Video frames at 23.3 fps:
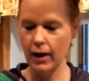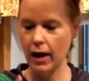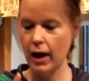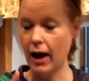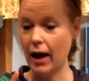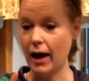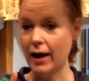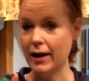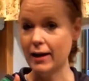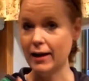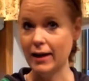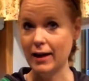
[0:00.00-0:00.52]

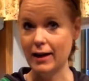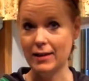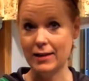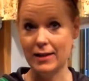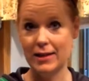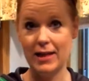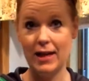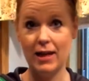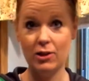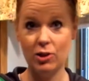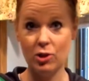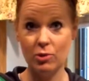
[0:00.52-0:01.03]
I can't
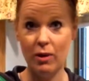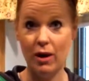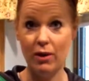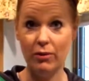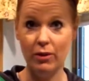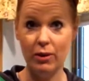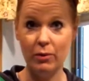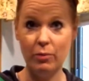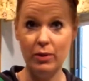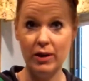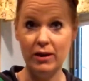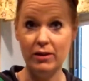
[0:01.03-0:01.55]
stand
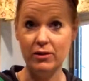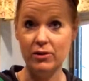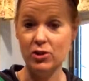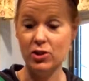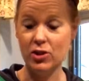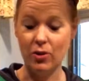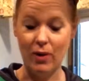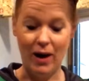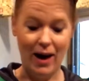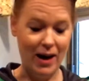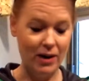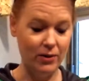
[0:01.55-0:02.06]
swallowing pills, so
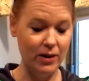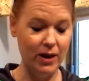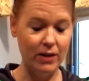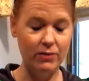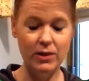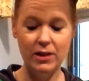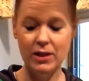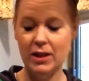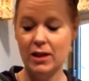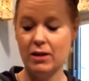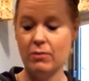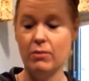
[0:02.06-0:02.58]
I don't have to
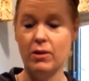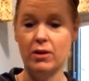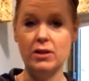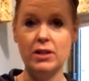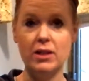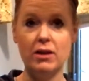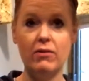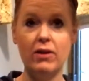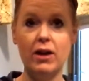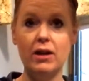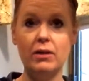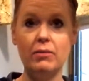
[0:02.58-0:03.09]
take a
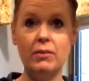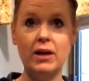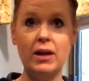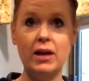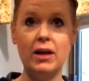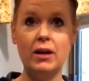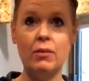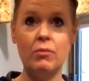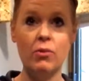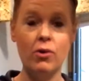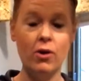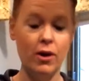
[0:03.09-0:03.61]
multivitamin
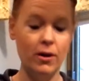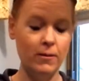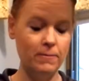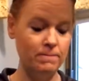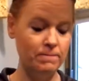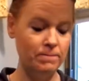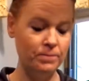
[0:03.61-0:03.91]
anymore.